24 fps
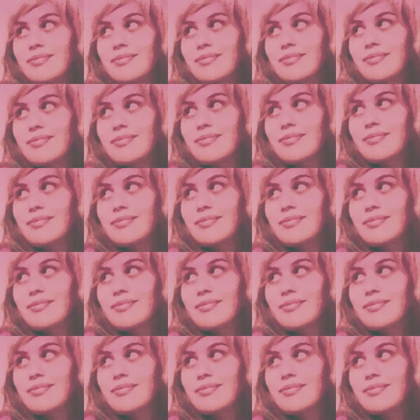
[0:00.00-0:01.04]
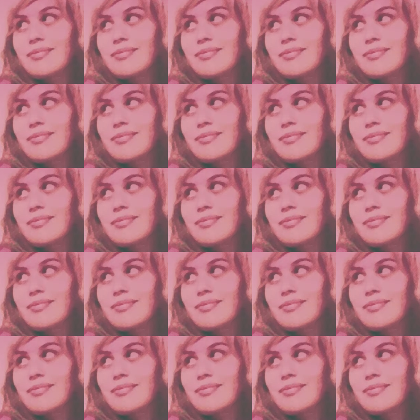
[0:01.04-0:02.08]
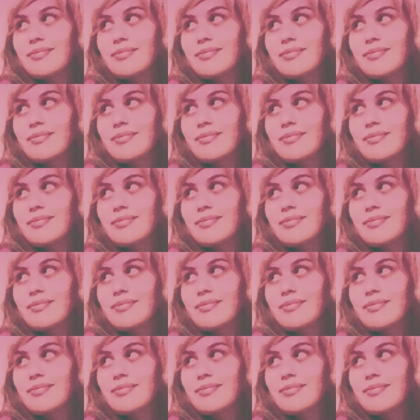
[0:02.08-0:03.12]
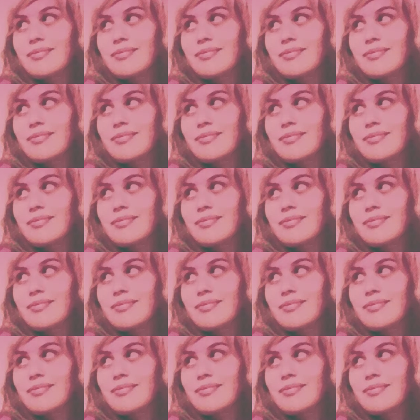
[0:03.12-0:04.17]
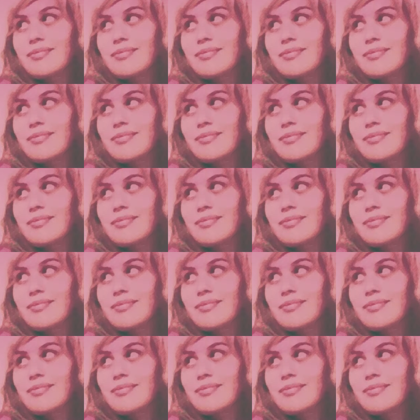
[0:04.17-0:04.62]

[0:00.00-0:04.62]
[no speech]